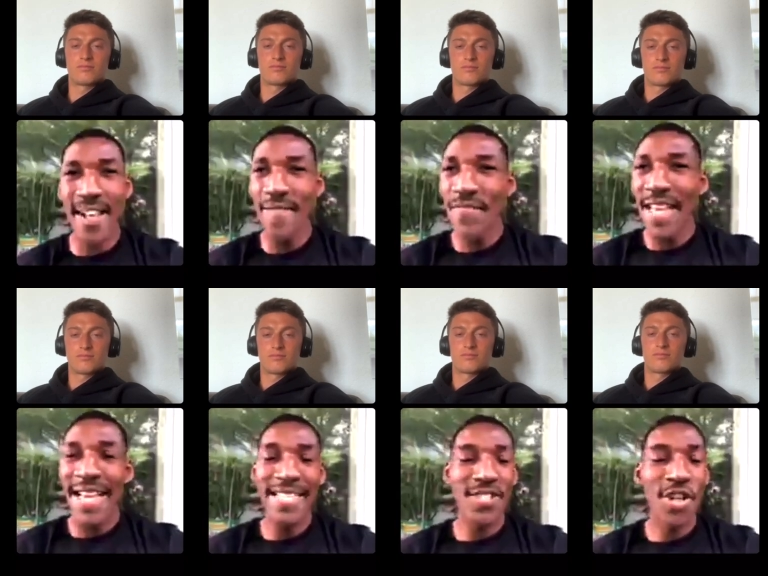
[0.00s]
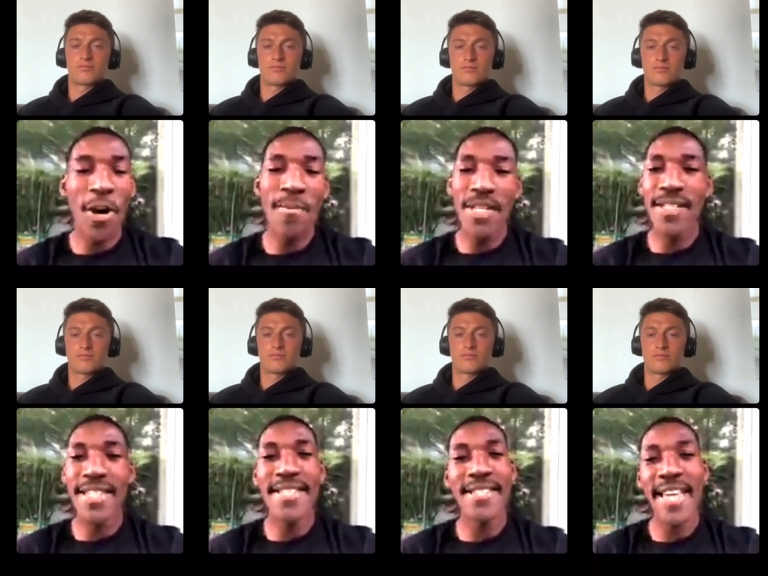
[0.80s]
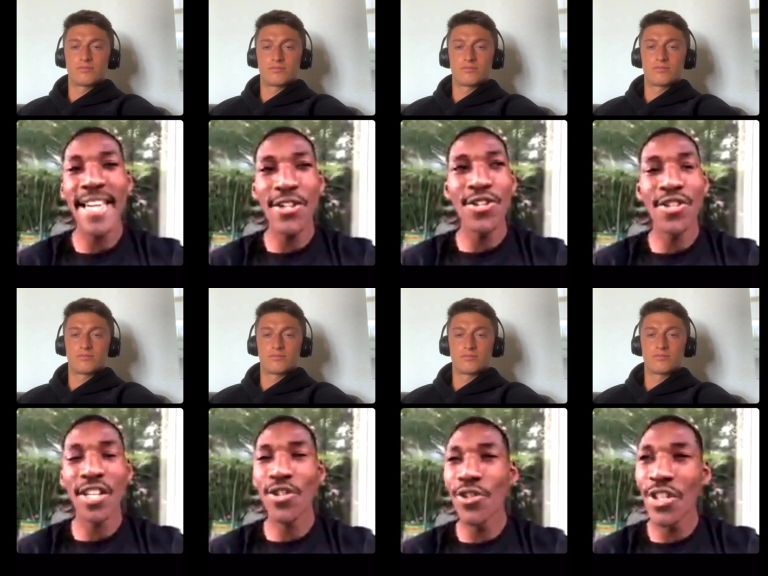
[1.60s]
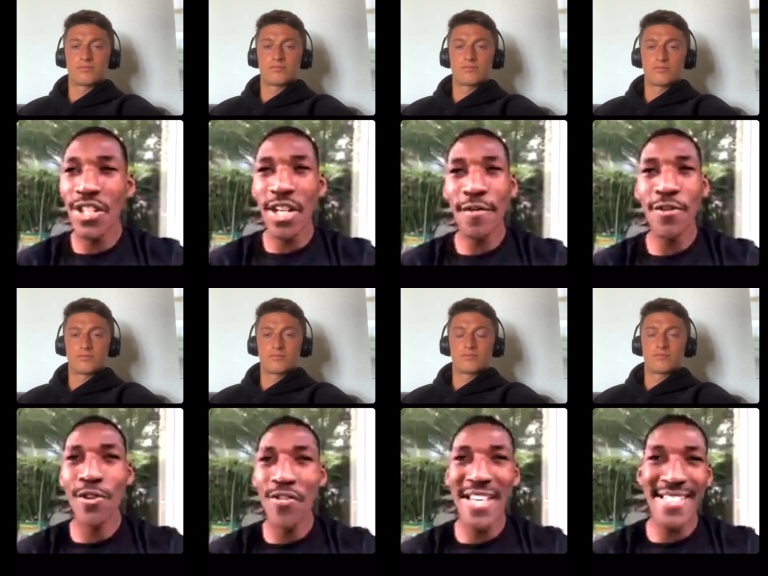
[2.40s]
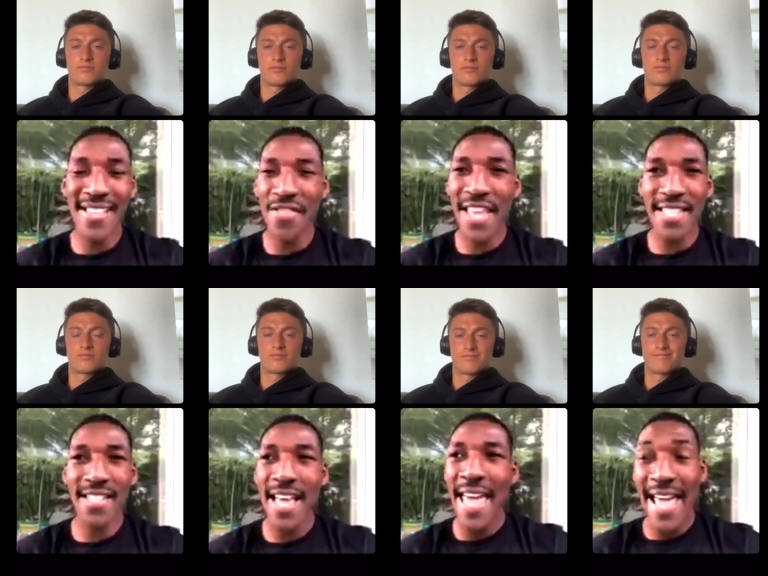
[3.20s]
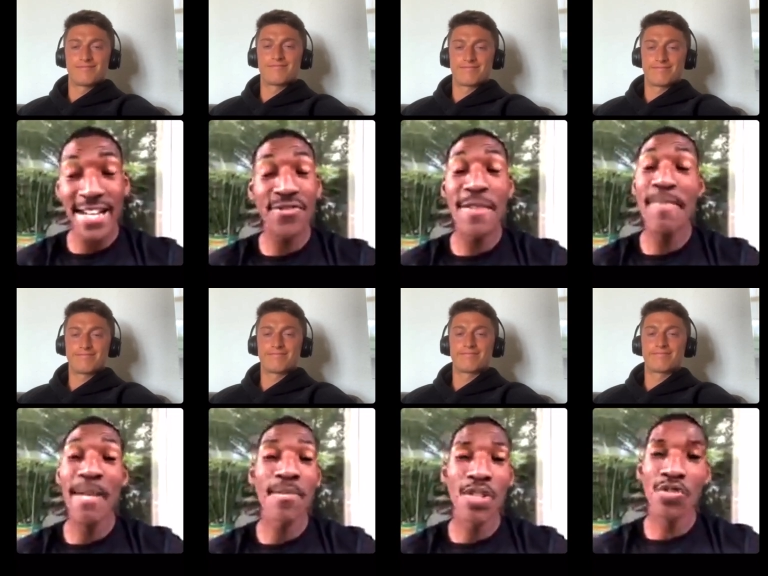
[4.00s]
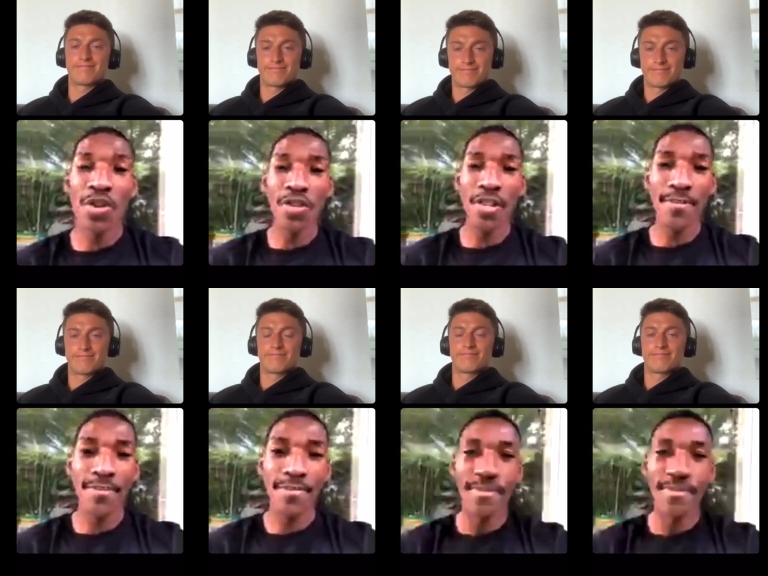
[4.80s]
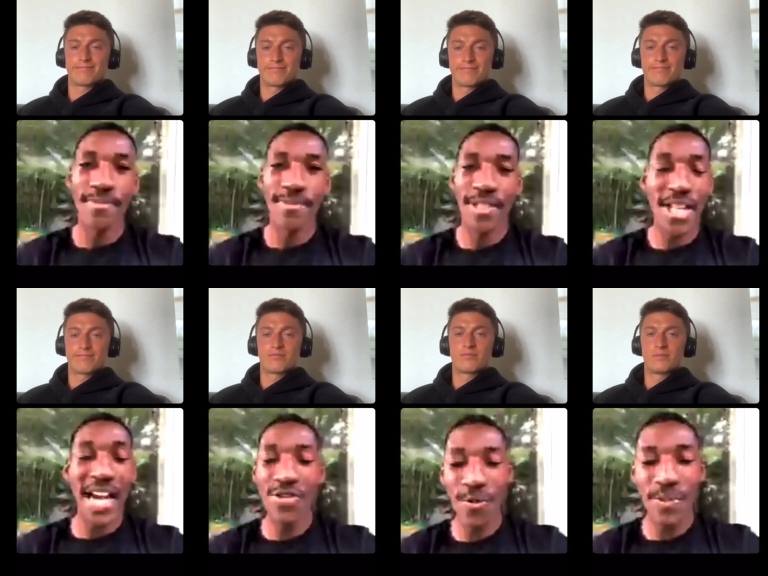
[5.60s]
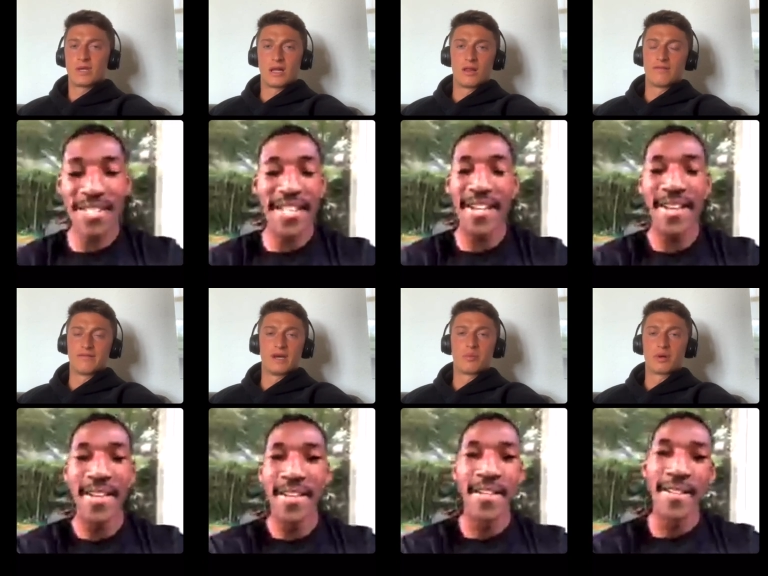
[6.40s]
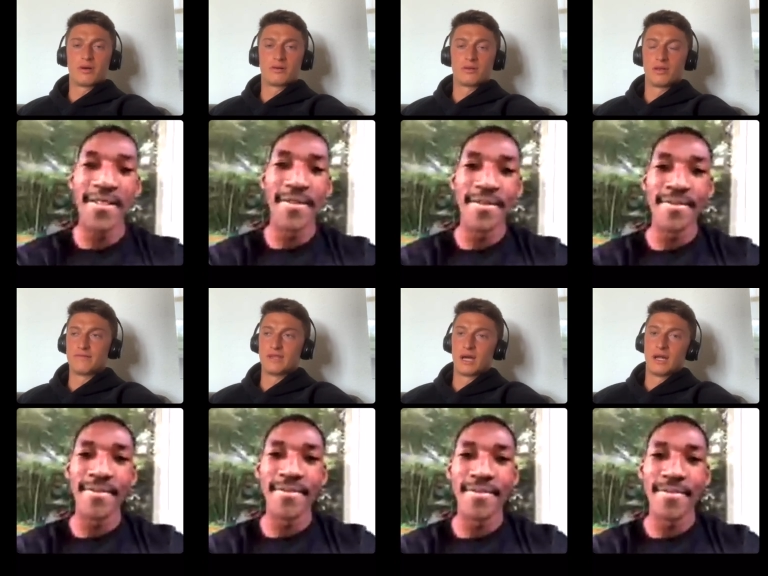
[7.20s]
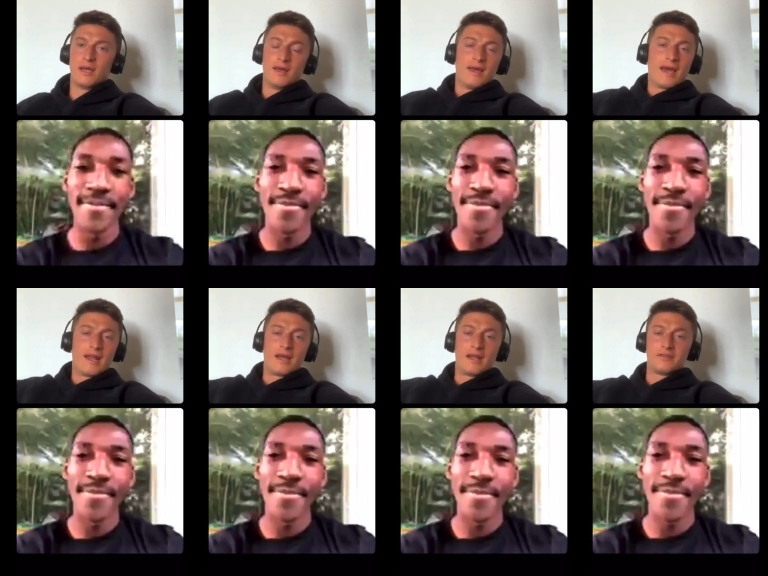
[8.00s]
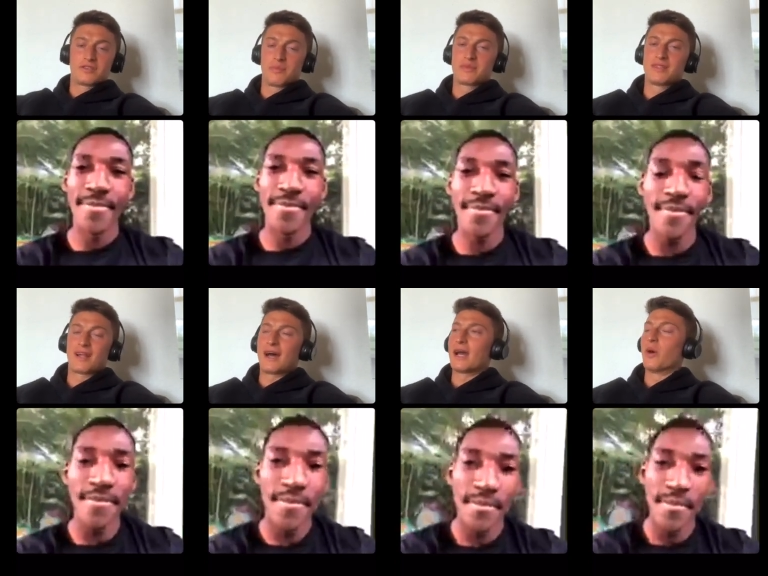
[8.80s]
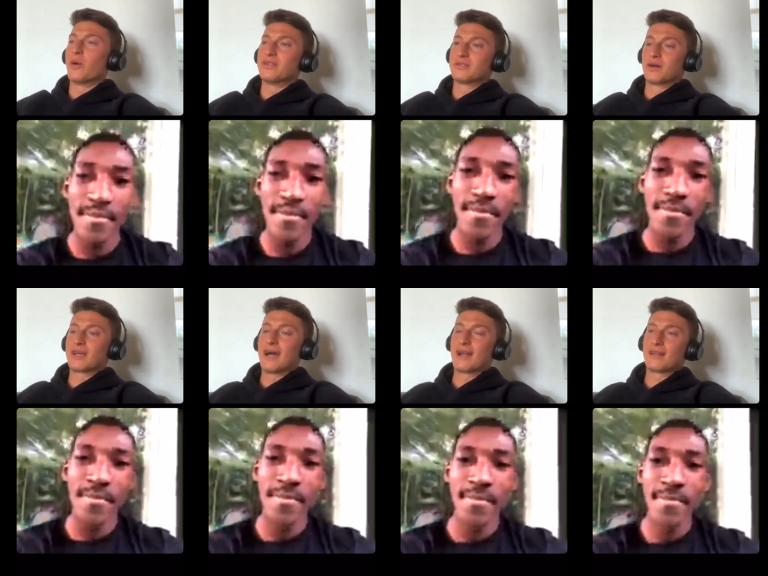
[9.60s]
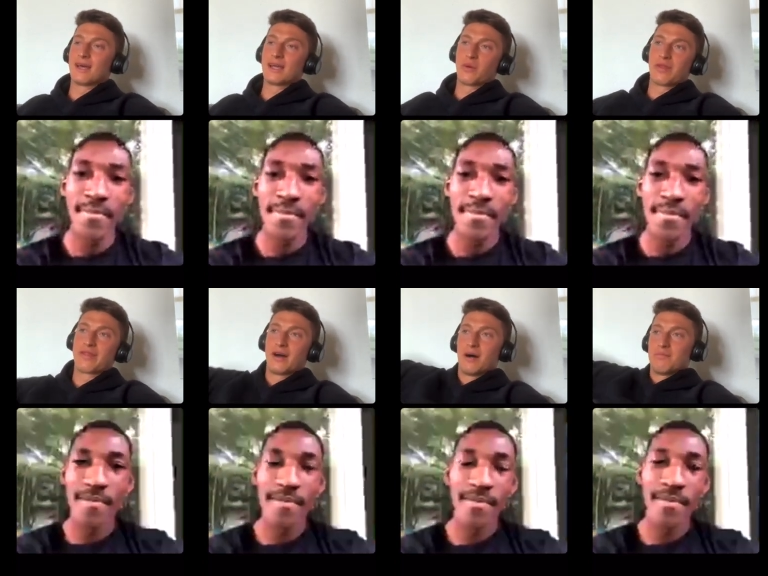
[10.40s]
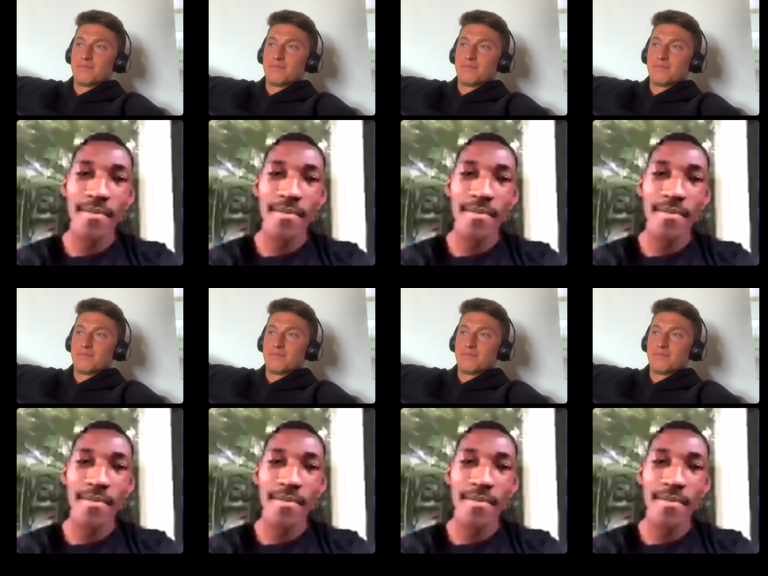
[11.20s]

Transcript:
Speaker 1: and comments that saying you're not good enough, you're this and that actually made me stronger.
Speaker 2: 100%. I love that, bro. Love that. And, and, and something that I always look at it like with, um,